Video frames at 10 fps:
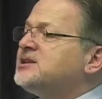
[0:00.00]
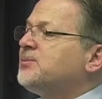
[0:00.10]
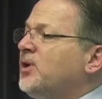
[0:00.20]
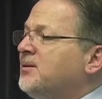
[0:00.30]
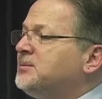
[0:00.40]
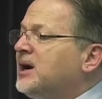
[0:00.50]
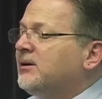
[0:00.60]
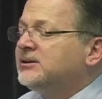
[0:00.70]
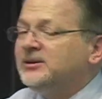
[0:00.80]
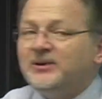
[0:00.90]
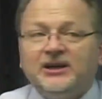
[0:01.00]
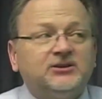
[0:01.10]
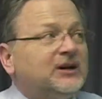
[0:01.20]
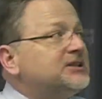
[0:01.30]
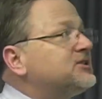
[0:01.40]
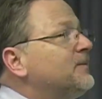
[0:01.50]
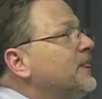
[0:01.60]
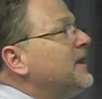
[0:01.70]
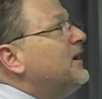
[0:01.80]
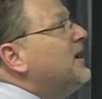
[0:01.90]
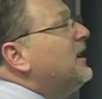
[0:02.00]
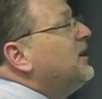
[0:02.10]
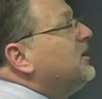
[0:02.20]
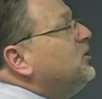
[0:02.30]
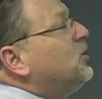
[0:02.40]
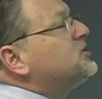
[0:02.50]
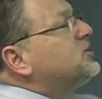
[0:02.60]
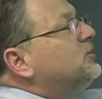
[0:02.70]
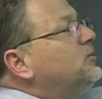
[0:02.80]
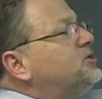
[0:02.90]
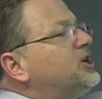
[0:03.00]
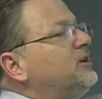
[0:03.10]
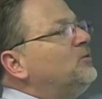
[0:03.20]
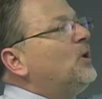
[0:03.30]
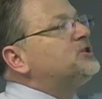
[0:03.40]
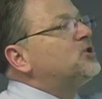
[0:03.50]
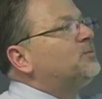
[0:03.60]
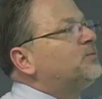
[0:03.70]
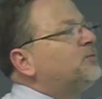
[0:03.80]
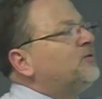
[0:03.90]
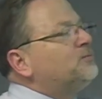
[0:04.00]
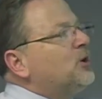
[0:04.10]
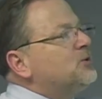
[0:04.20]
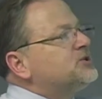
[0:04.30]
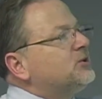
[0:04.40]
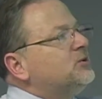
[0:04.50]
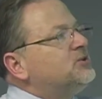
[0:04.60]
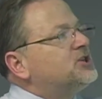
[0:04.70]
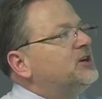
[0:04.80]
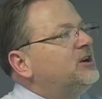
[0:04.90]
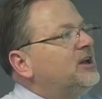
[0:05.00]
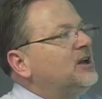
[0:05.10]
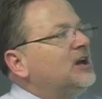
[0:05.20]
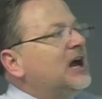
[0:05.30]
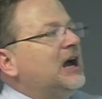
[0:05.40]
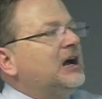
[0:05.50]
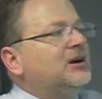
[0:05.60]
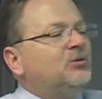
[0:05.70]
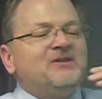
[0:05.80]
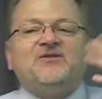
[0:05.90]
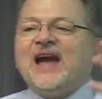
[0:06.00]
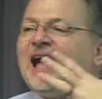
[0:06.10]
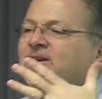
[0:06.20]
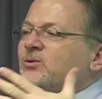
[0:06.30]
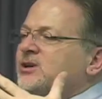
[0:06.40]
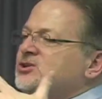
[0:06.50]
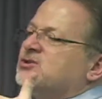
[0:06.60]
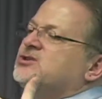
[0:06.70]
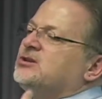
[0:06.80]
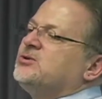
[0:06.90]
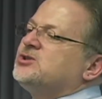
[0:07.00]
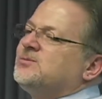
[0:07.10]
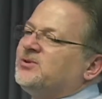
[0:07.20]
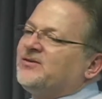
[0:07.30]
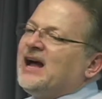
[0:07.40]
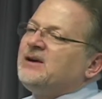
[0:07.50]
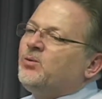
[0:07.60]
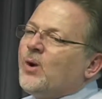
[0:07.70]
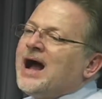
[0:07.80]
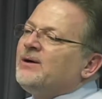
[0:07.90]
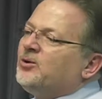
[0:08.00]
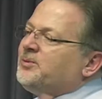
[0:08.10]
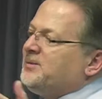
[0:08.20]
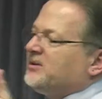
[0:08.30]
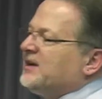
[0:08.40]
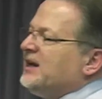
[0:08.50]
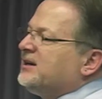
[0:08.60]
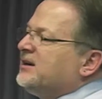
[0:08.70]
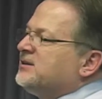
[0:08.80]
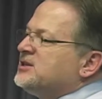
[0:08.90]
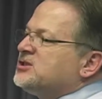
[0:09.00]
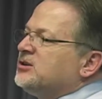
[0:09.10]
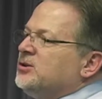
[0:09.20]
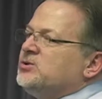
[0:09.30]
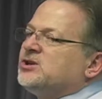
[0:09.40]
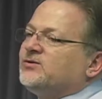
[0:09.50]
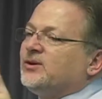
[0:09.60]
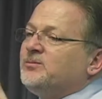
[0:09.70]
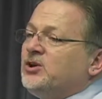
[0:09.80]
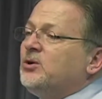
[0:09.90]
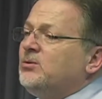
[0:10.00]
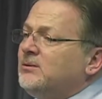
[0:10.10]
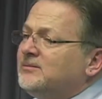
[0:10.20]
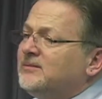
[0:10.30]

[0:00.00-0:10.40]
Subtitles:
problem currently being addressed? Your solution, what's your proposed solution? What value does your solution provide? Why will people take this solution from you